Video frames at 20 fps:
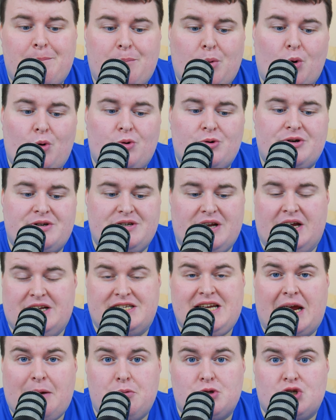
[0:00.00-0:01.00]

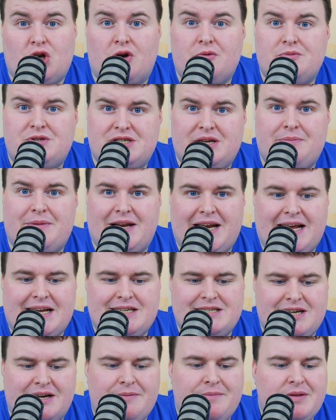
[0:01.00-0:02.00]
Tabletop
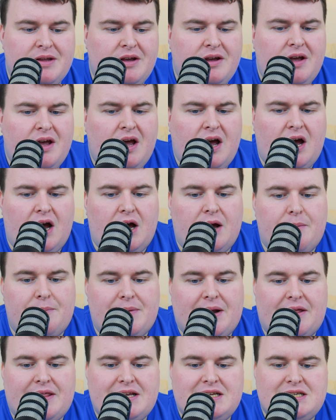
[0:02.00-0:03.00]
Simulator.
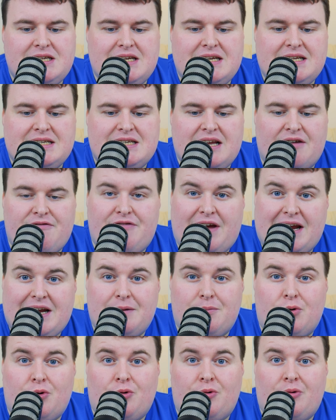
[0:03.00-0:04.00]
Now, this is
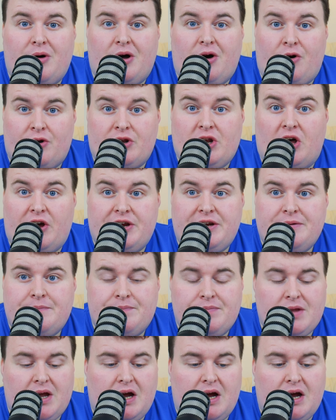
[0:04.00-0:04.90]
available online.